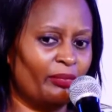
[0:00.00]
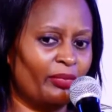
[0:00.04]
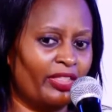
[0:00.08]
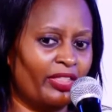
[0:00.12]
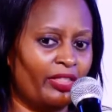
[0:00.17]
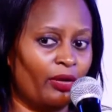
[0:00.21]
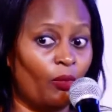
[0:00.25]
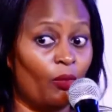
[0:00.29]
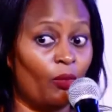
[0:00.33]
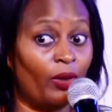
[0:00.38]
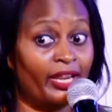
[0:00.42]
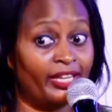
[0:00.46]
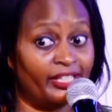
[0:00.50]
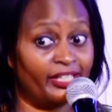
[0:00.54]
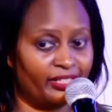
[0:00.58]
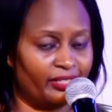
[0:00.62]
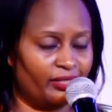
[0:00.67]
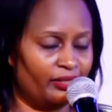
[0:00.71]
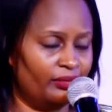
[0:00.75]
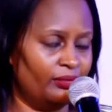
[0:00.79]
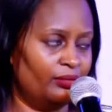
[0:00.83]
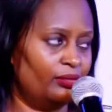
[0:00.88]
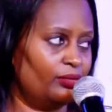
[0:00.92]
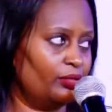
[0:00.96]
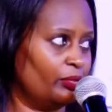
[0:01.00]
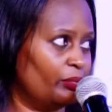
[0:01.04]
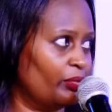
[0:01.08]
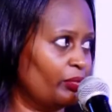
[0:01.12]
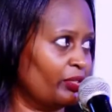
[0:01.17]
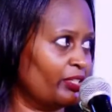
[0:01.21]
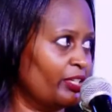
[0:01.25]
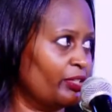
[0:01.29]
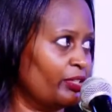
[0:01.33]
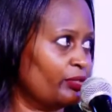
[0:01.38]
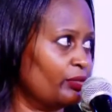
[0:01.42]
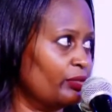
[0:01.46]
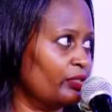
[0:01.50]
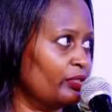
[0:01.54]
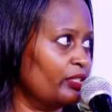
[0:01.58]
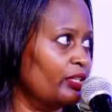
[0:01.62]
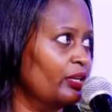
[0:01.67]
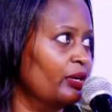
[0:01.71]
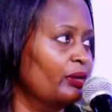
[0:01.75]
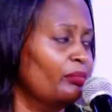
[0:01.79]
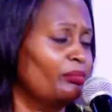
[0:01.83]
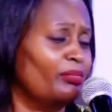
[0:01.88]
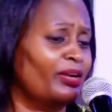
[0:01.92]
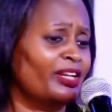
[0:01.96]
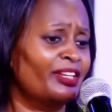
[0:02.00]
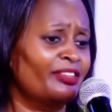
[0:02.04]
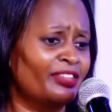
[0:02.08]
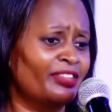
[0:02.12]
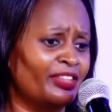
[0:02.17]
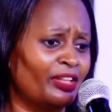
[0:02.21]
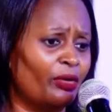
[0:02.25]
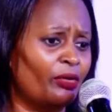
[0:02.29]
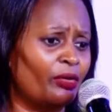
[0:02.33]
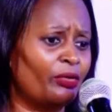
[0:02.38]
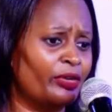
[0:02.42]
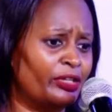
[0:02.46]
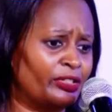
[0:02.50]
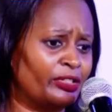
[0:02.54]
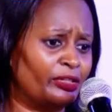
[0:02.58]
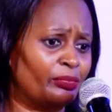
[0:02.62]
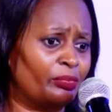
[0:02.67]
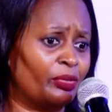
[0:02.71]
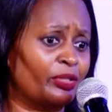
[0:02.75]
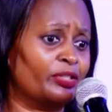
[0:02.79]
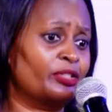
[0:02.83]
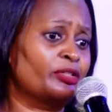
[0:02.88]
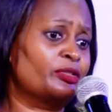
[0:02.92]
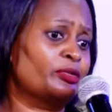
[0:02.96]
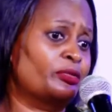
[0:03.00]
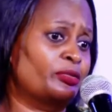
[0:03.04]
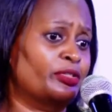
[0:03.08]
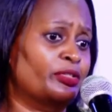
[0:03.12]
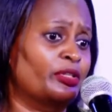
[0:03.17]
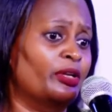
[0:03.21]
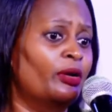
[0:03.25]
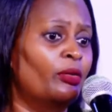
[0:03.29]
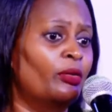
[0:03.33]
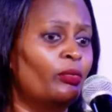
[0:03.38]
are the white sweet potatoes, but even the orange sweet potatoes,